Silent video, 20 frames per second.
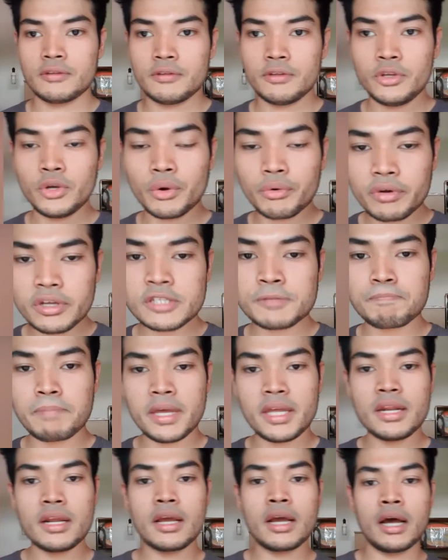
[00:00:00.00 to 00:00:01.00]
Your wrist
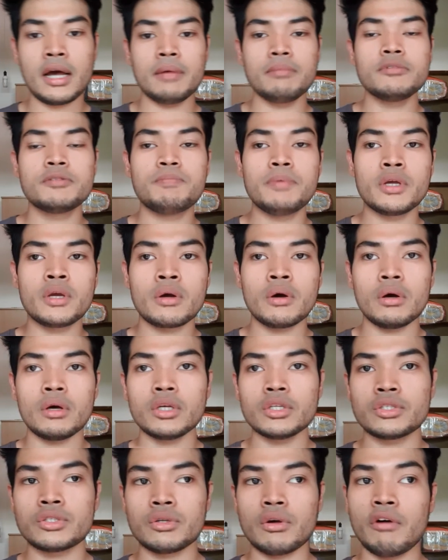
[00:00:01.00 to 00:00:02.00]
pain comes
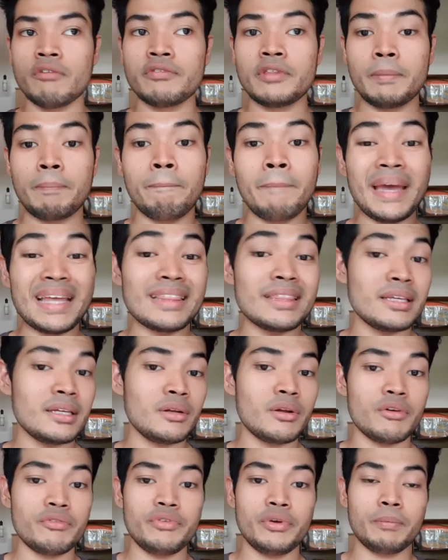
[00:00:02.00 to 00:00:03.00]
because of the
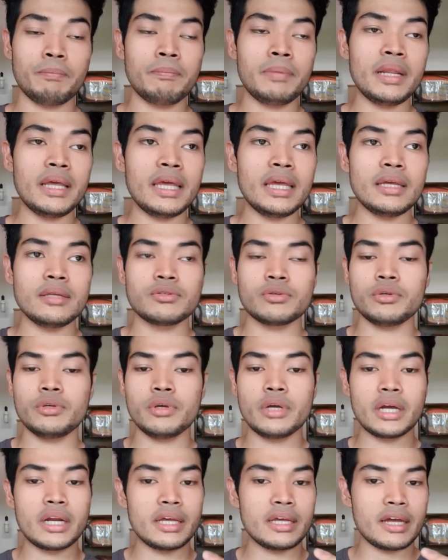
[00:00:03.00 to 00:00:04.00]
pattern of your play, so
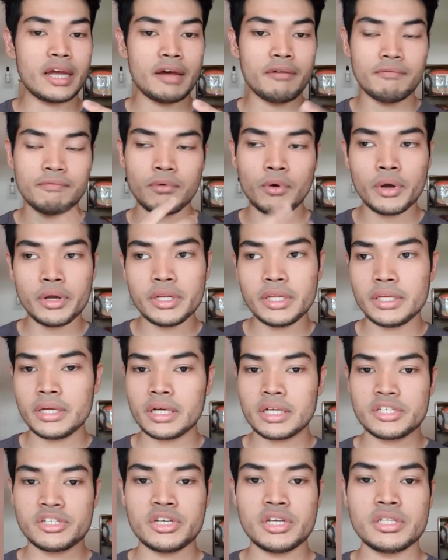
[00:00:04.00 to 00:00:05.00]
you gotta avoid it, you
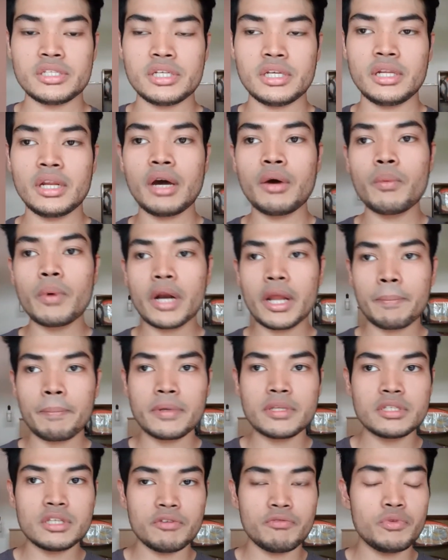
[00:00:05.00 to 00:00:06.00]
gotta change it. Now what
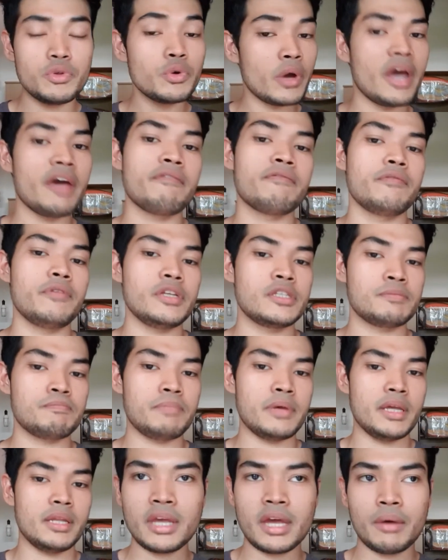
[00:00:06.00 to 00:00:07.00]
happens if you have
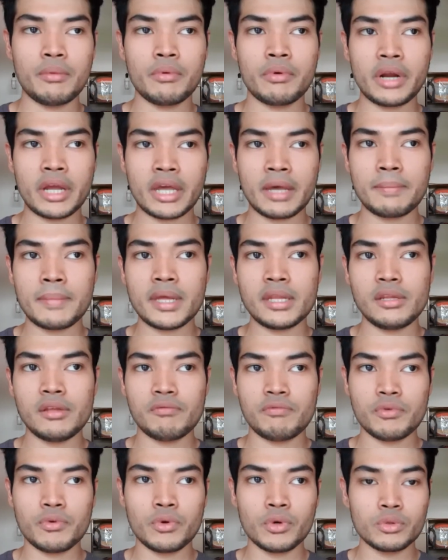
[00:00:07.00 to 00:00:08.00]
wrist pain? I would recommend
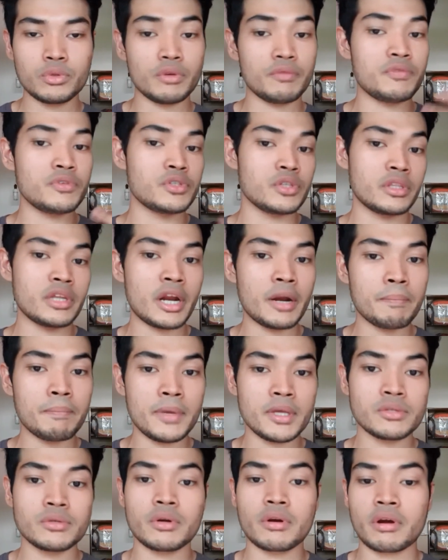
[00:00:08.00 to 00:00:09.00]
if you go to a
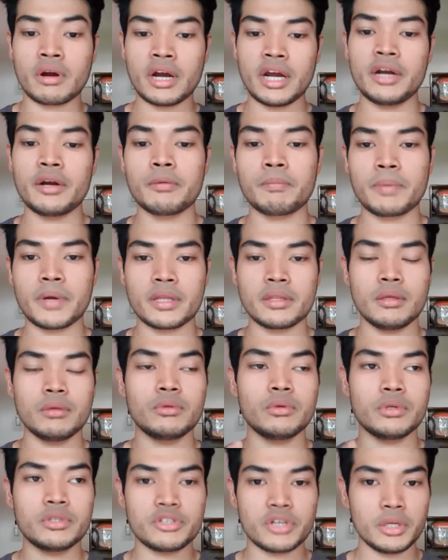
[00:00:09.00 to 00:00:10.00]
physiotherapist or a
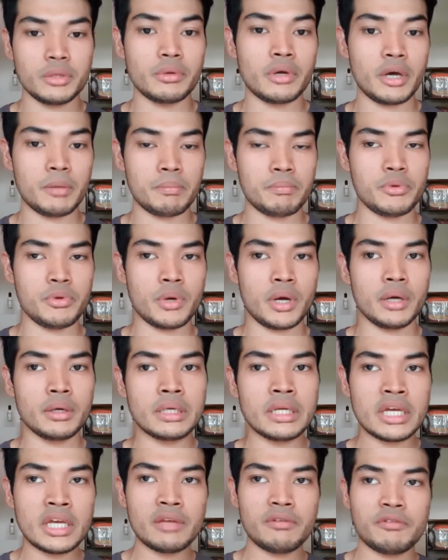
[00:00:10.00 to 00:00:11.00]
chiropractor to try to help you
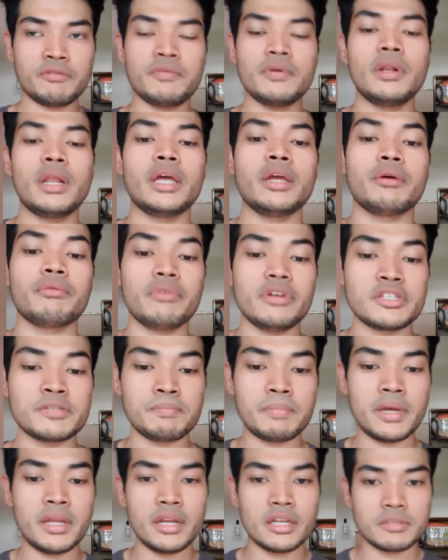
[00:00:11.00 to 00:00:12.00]
out. If you feel like your
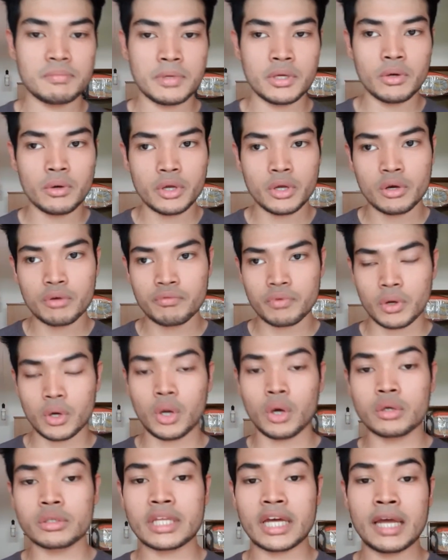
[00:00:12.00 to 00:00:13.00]
wrist pain has been going on for a
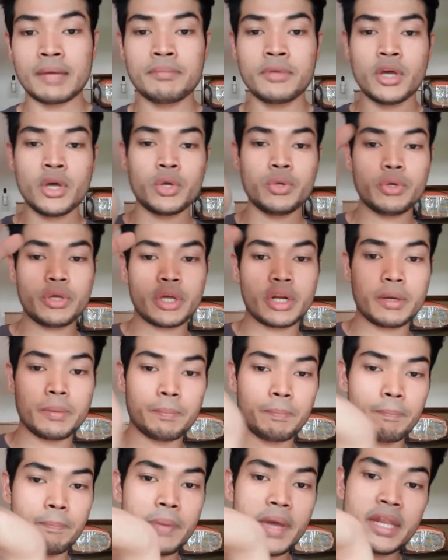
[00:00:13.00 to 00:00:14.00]
long time, you
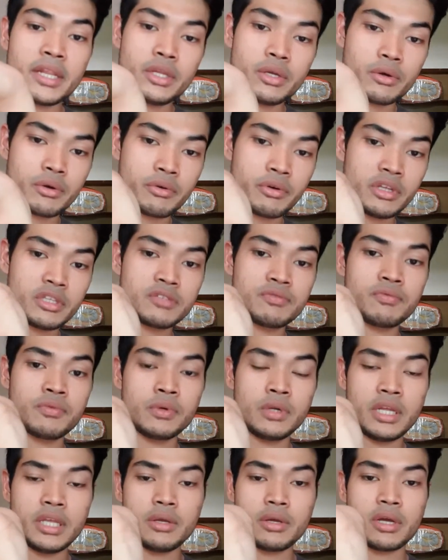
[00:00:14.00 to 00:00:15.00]
cannot bend your wrist
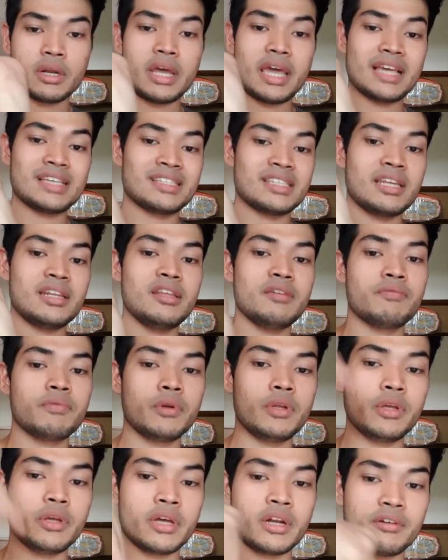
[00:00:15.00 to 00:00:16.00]
fully, you cannot extend it
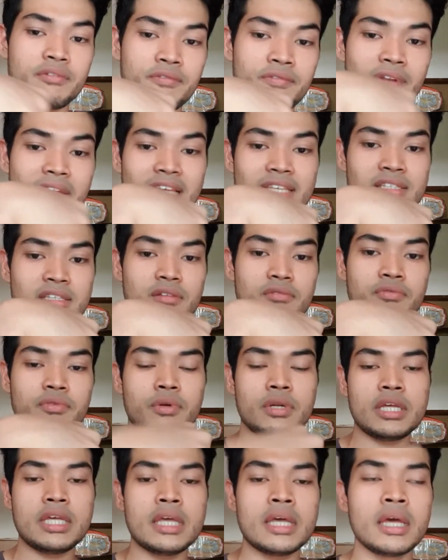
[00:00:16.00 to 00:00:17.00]
fully, you cannot flex it
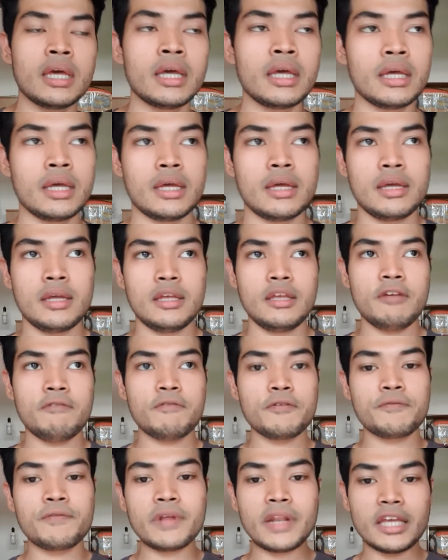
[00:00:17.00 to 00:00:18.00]
fully.
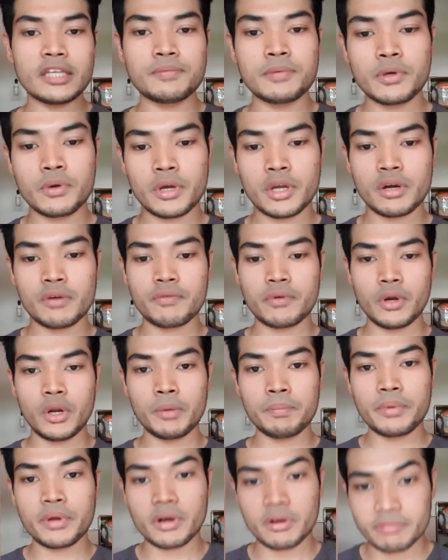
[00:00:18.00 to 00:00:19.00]
If you feel like it's been going on for a
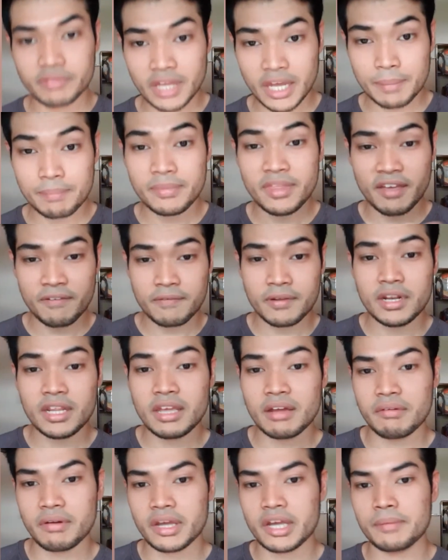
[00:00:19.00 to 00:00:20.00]
long period of time,
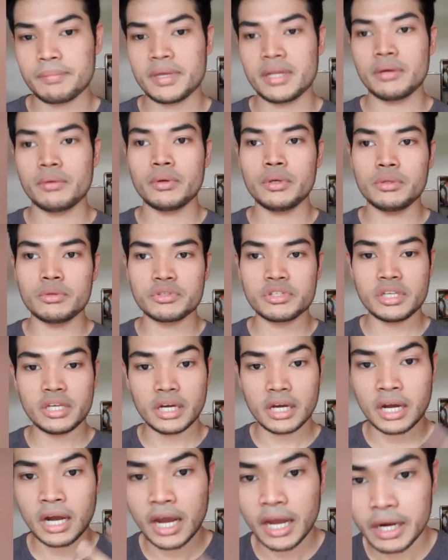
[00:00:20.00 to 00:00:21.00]
definitely I recommend going to see
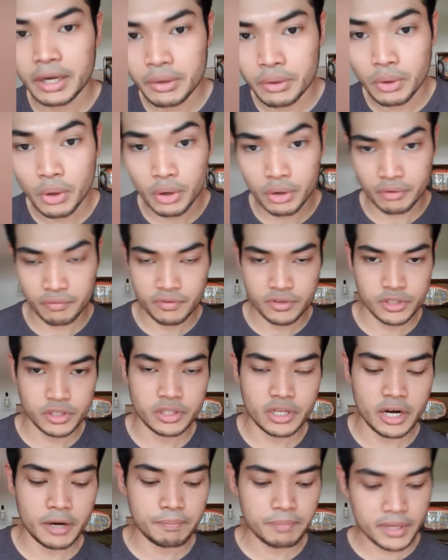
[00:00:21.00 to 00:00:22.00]
a chiro or a
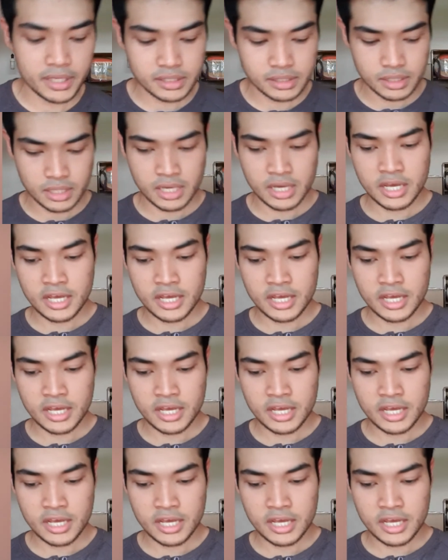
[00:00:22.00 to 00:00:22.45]
physiotherapist.